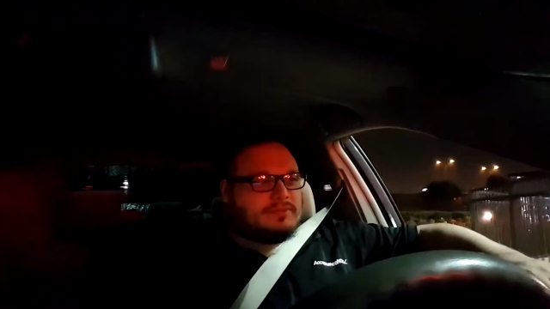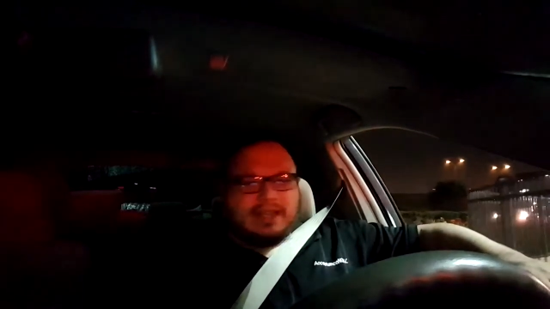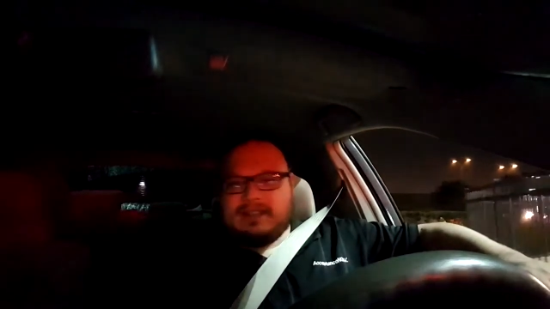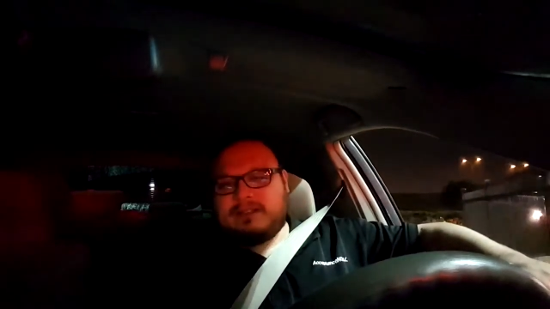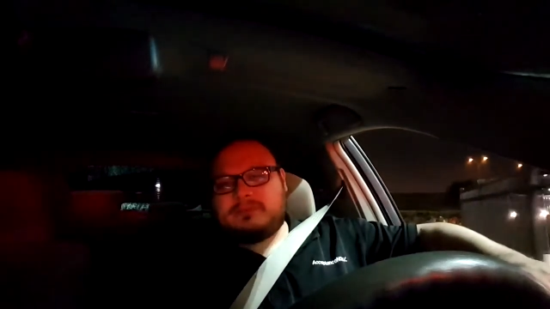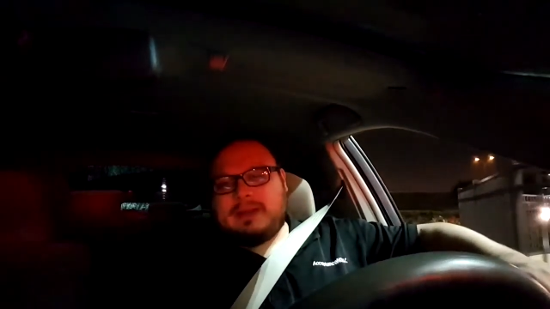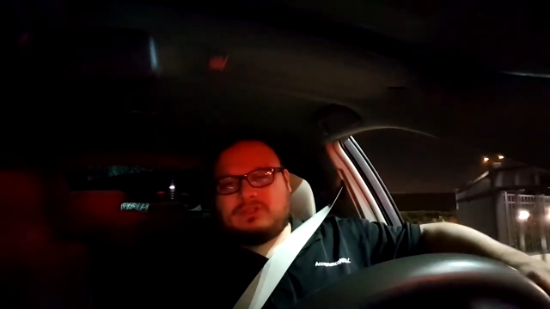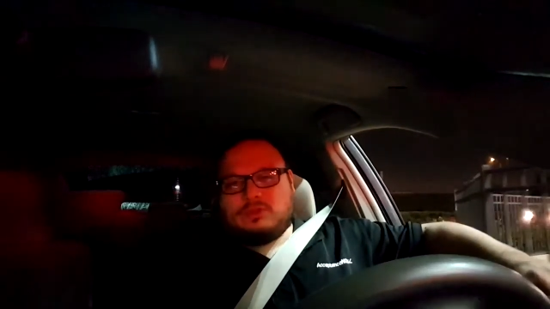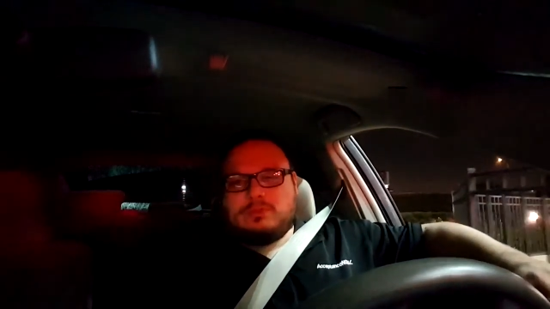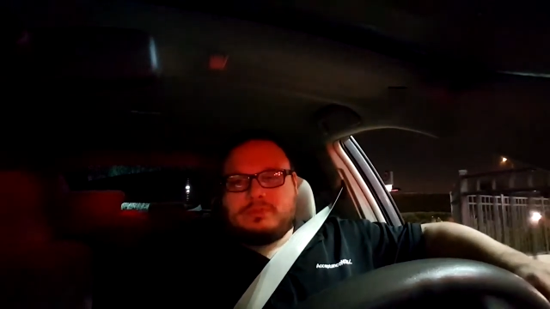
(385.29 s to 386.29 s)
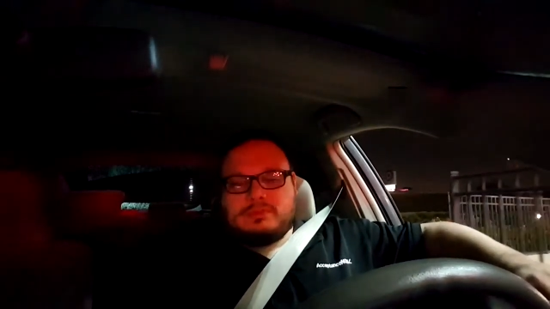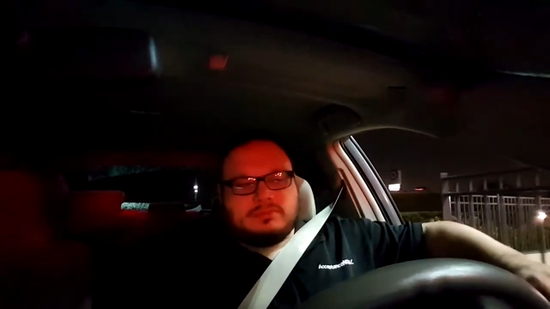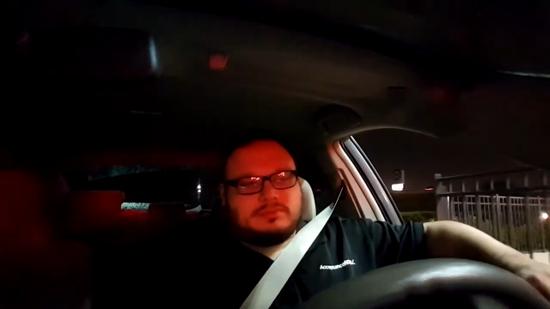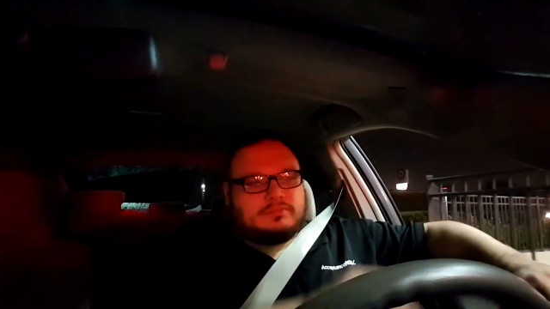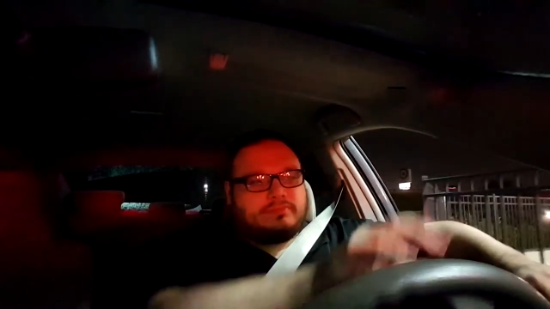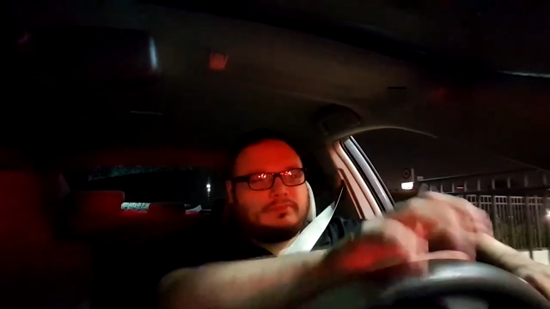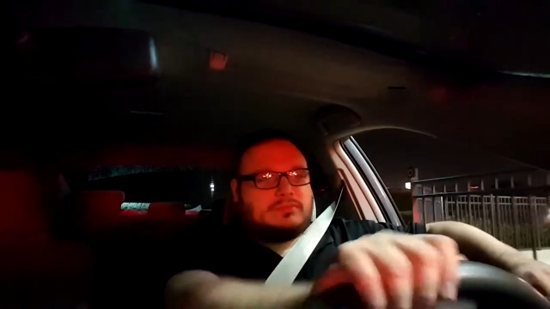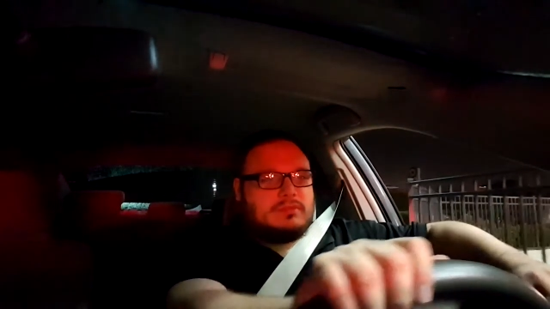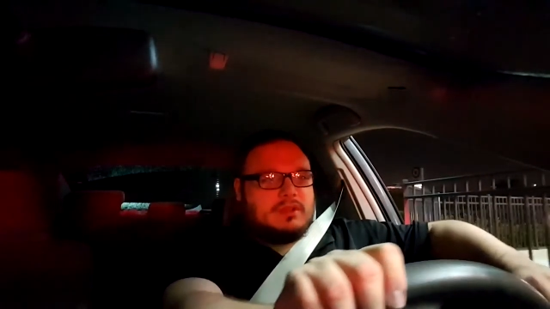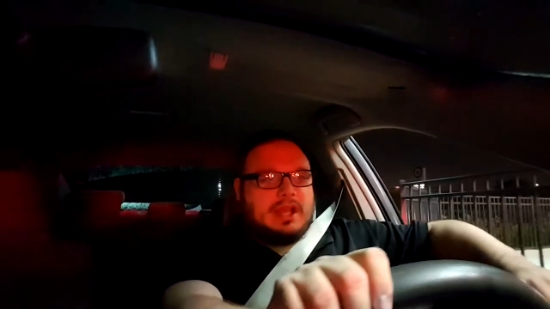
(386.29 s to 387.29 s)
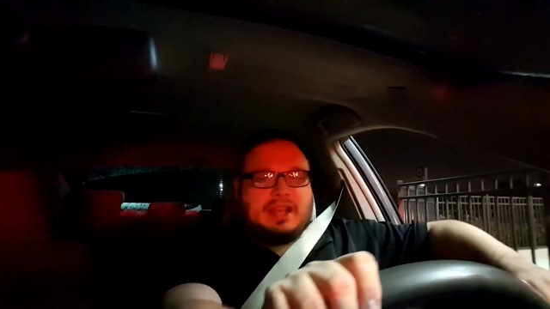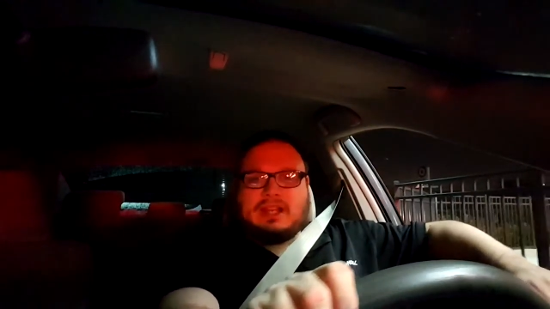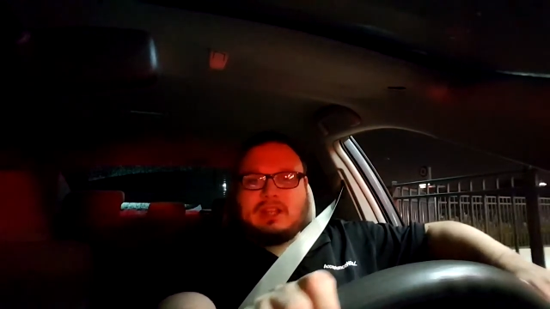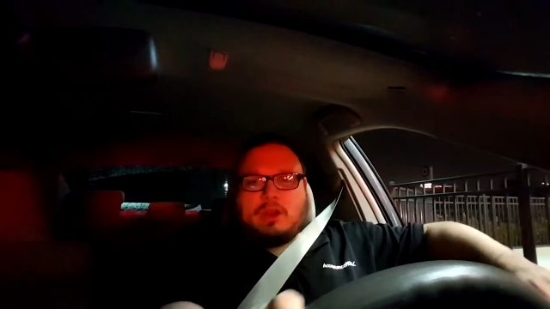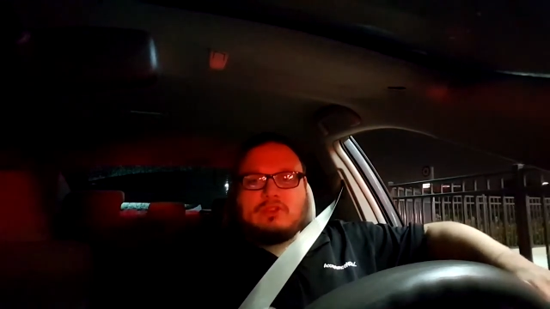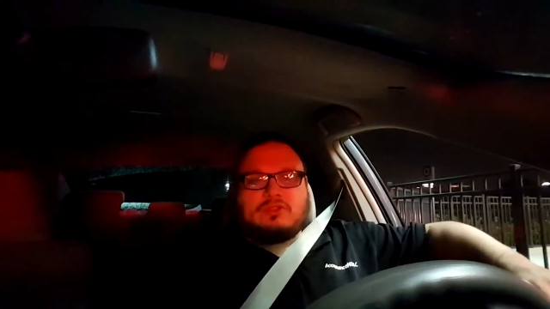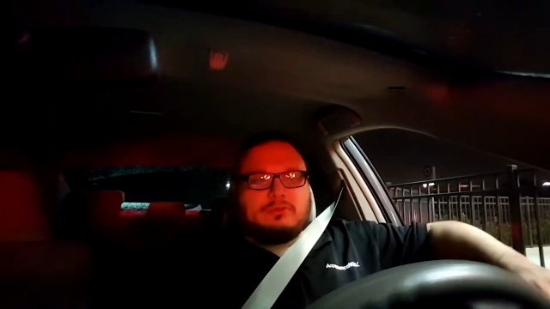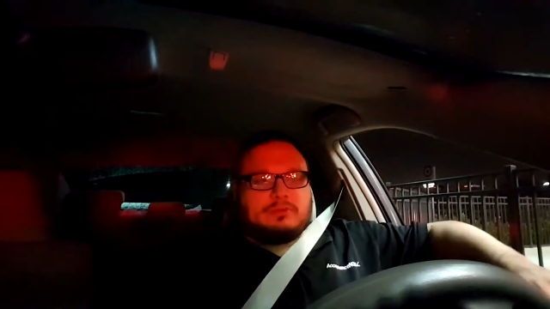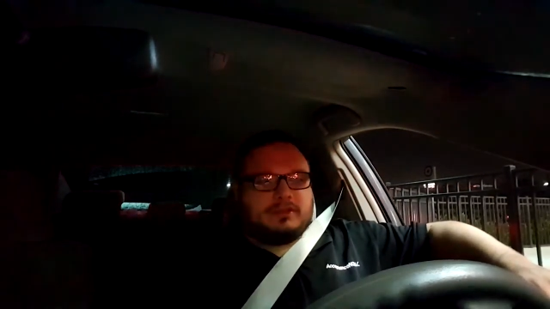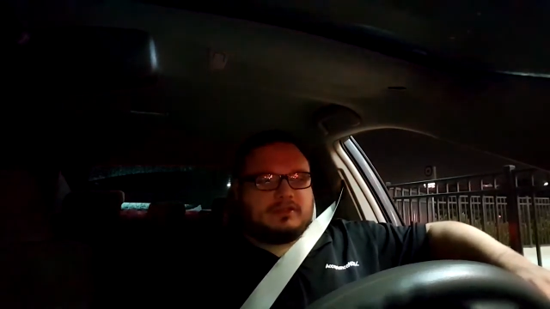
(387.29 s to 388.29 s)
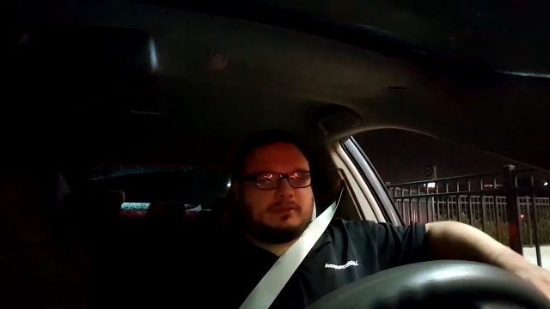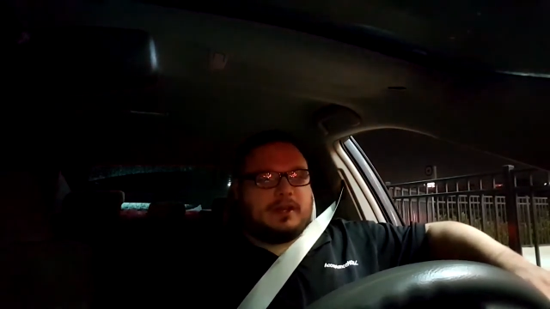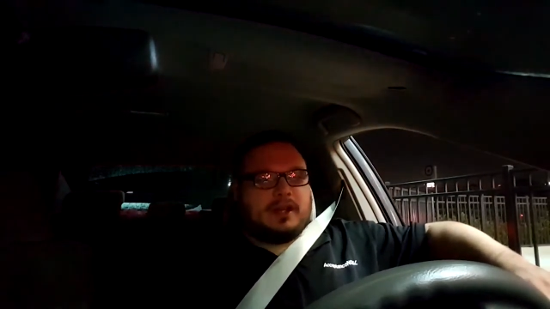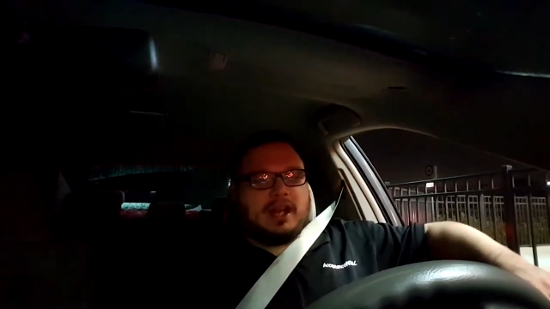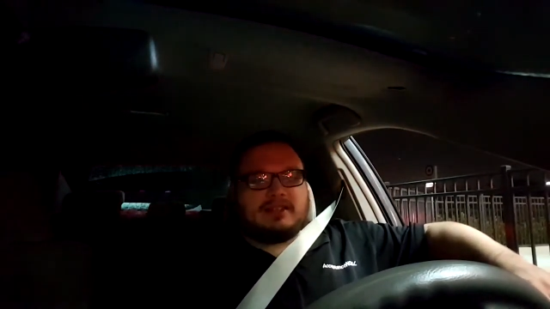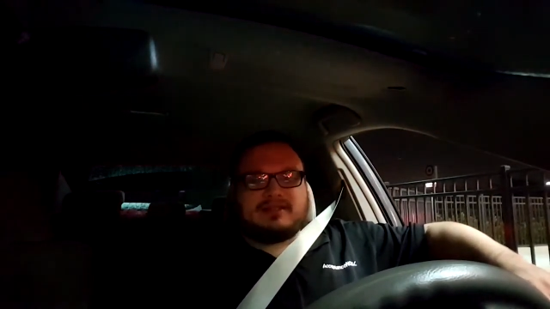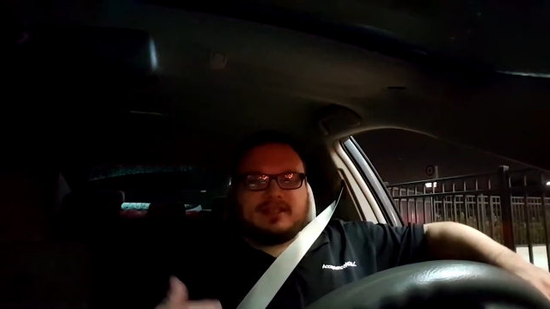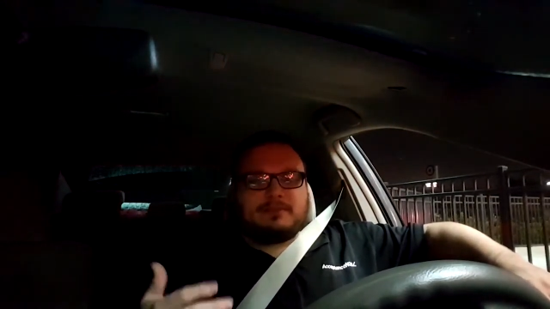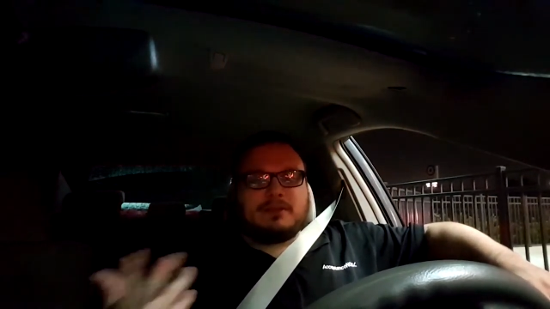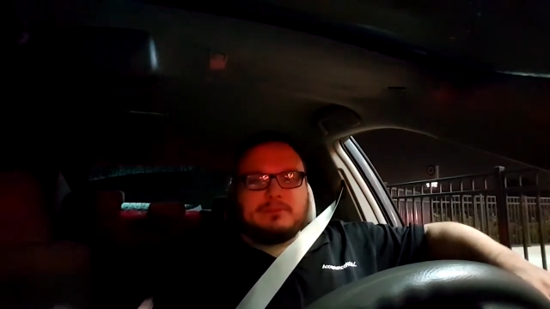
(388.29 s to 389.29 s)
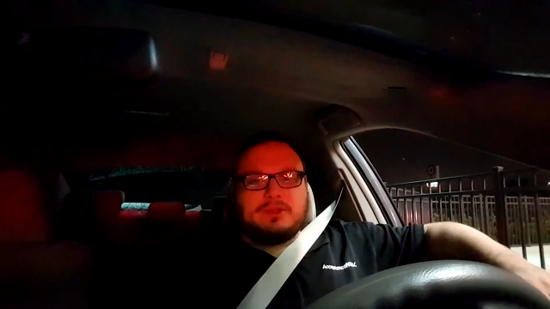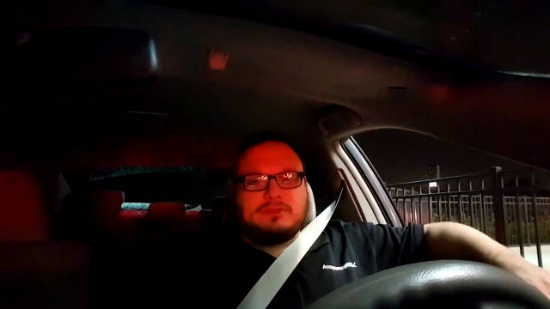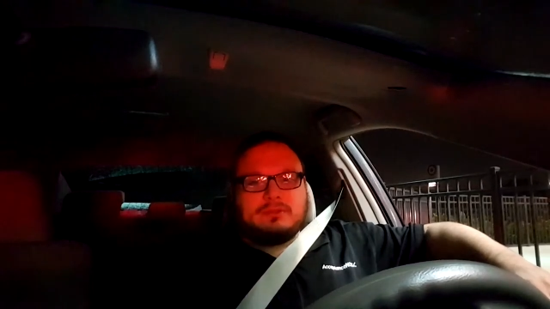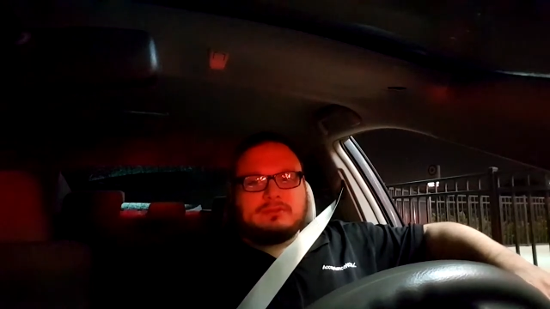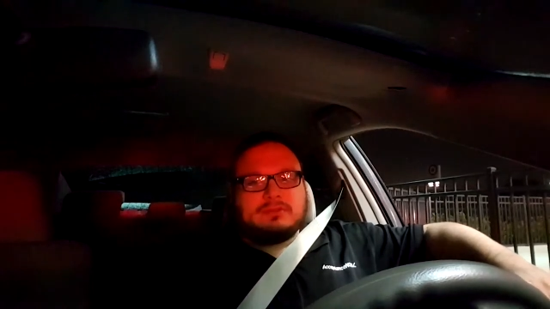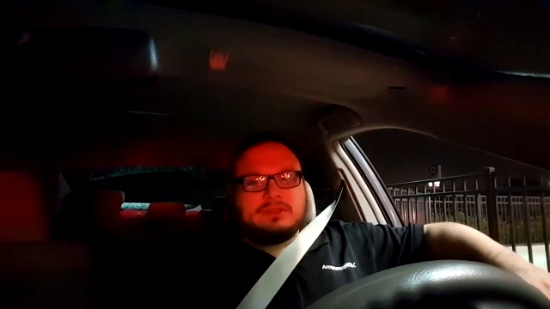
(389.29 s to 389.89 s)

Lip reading: I think because my soup. I got a large soup because I'm like, I skipped a meal.